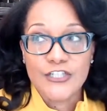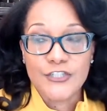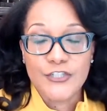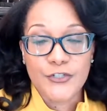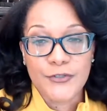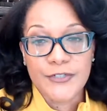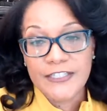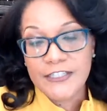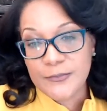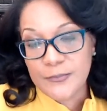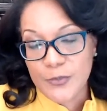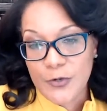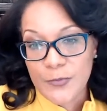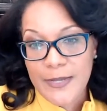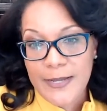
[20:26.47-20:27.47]
during the
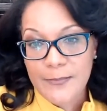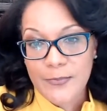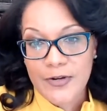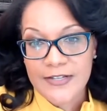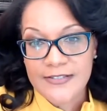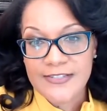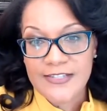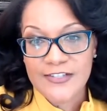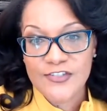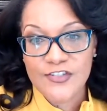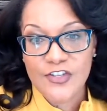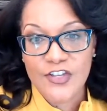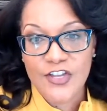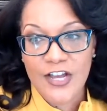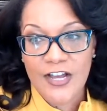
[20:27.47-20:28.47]
probate process,
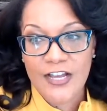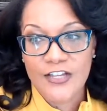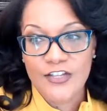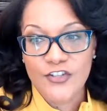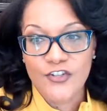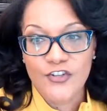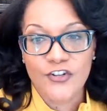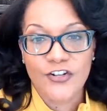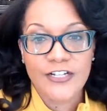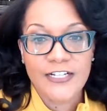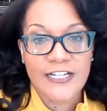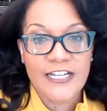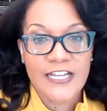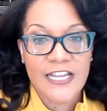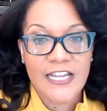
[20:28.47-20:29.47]
you're going to
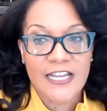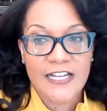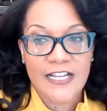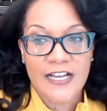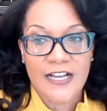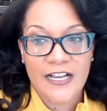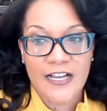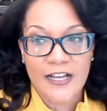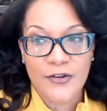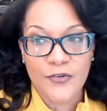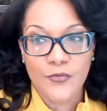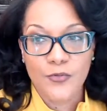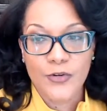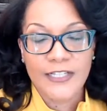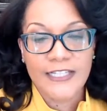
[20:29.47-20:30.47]
need
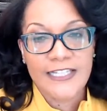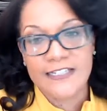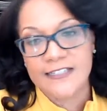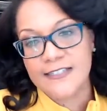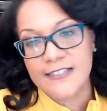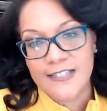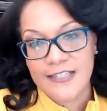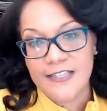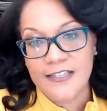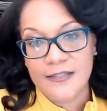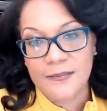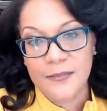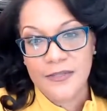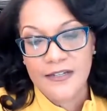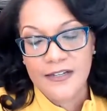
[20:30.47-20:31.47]
really a
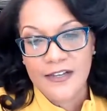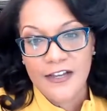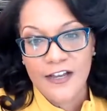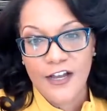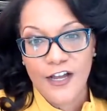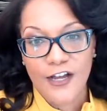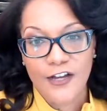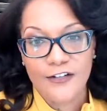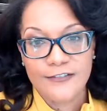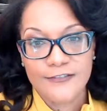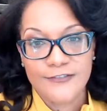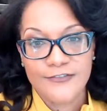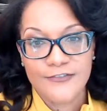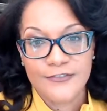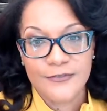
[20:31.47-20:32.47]
team
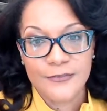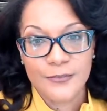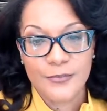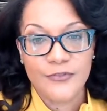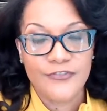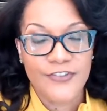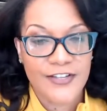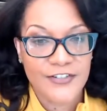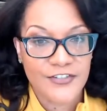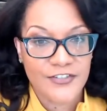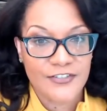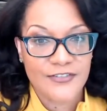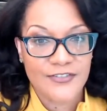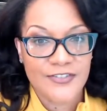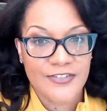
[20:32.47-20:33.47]
of
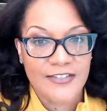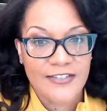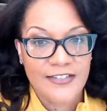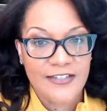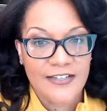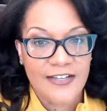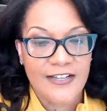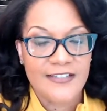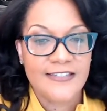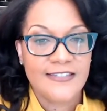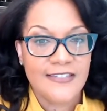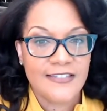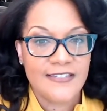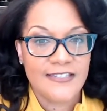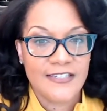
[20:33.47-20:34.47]
professionals
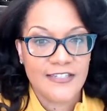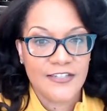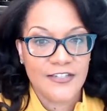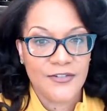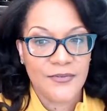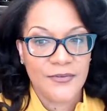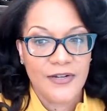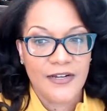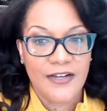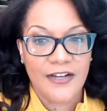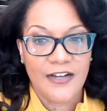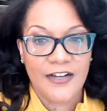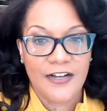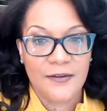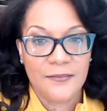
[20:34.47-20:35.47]
assisting you.
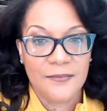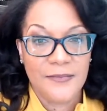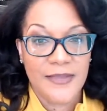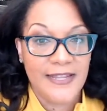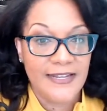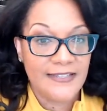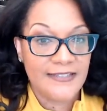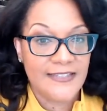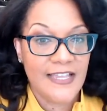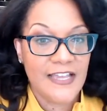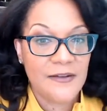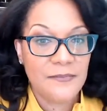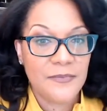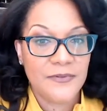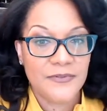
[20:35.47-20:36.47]
And
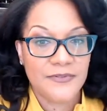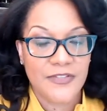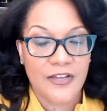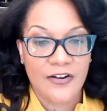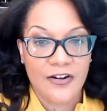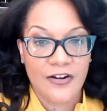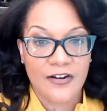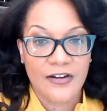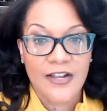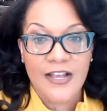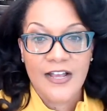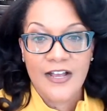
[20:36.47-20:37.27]
examples are